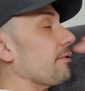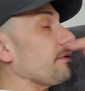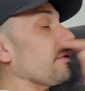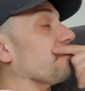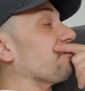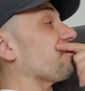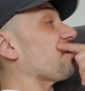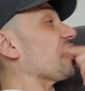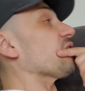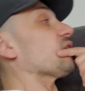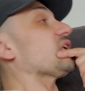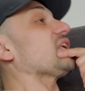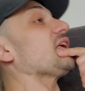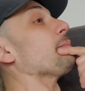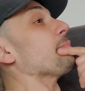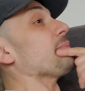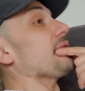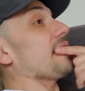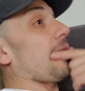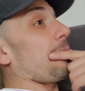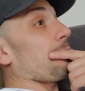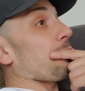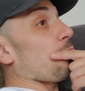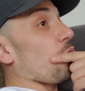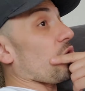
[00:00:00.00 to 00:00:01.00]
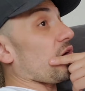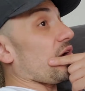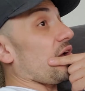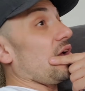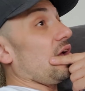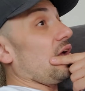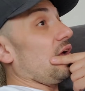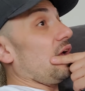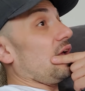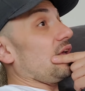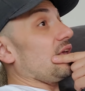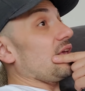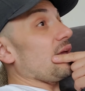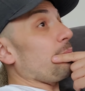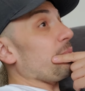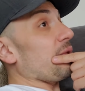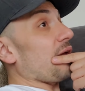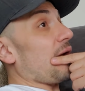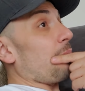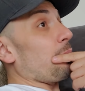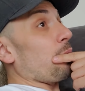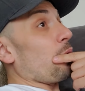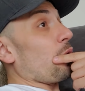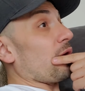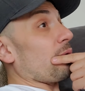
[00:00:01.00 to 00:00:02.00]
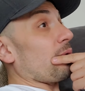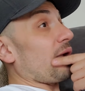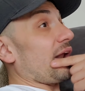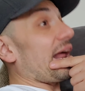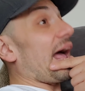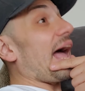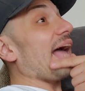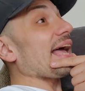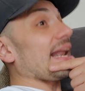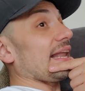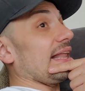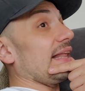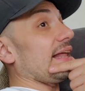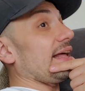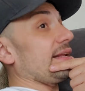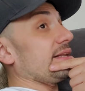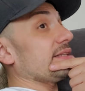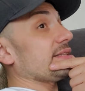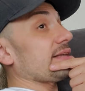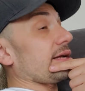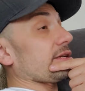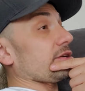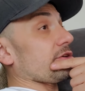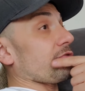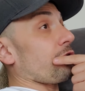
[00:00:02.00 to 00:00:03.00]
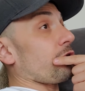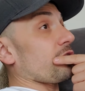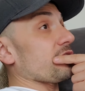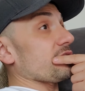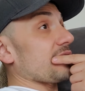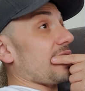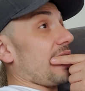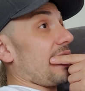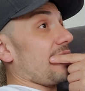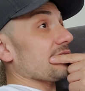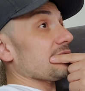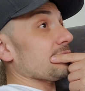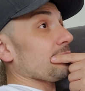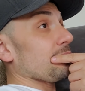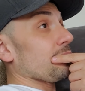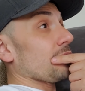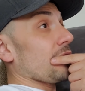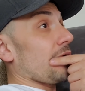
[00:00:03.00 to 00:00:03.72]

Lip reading: But get me on Maury. Get me on Maury right now. I got a lie detector for his ass.